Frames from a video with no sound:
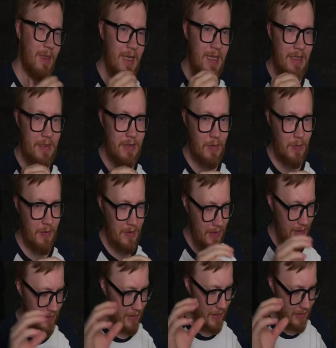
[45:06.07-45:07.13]
layers so you
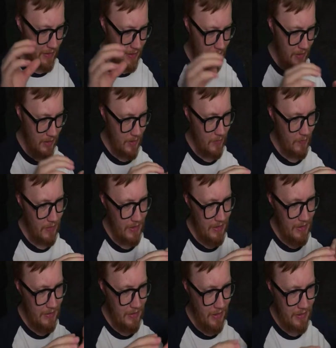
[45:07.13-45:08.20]
can get
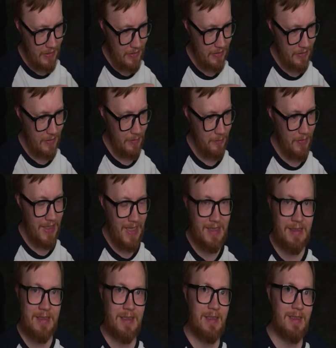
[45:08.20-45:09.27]
really nice
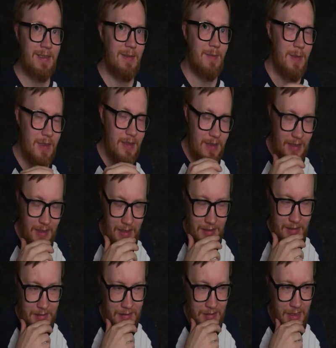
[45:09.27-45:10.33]
blends with
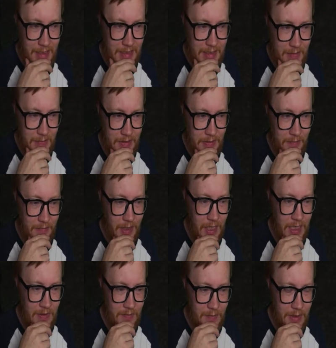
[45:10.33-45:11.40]
scale
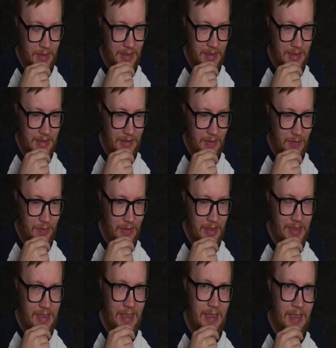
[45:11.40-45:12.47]
75, but it is a
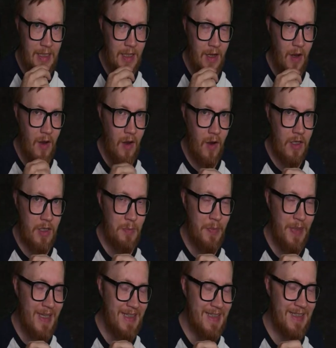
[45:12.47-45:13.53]
really hard
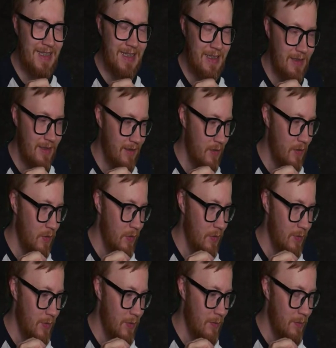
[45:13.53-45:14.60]
beast
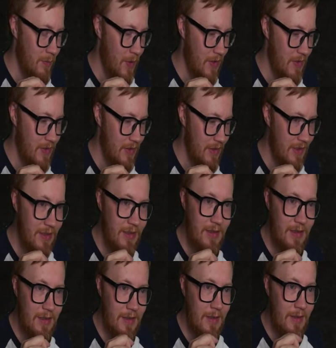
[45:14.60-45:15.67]
to master.
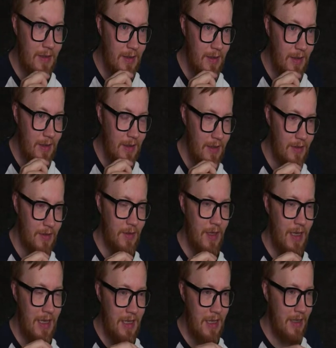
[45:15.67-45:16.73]
So
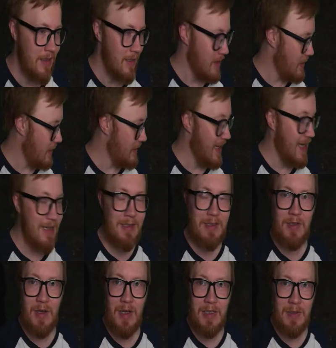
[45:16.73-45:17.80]
I
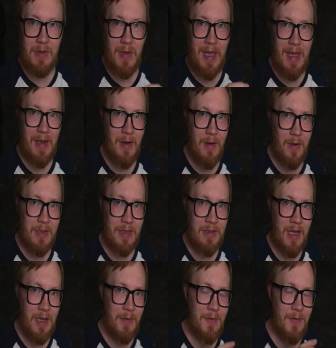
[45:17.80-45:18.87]
try to all the
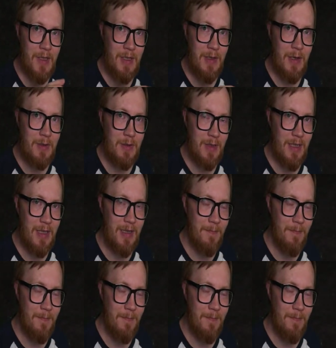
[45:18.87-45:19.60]
time figure out